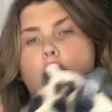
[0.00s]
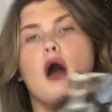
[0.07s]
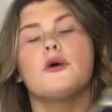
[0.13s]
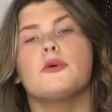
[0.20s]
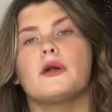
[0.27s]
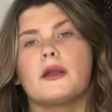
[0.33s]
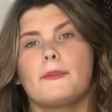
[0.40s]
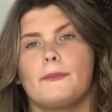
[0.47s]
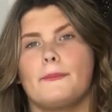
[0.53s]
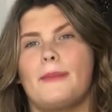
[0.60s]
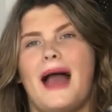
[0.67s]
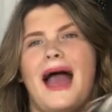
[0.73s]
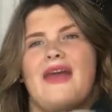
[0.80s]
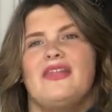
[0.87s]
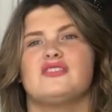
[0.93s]
I would probably
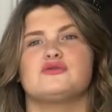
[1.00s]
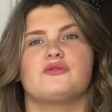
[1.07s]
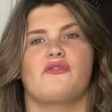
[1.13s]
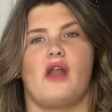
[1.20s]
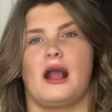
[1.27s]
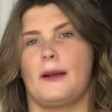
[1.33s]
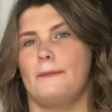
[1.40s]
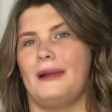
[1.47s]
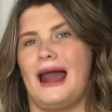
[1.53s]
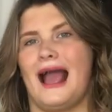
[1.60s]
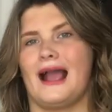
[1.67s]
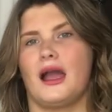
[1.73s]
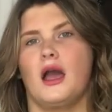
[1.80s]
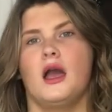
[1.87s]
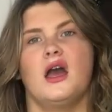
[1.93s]
pair this with like a
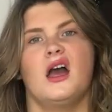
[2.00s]
black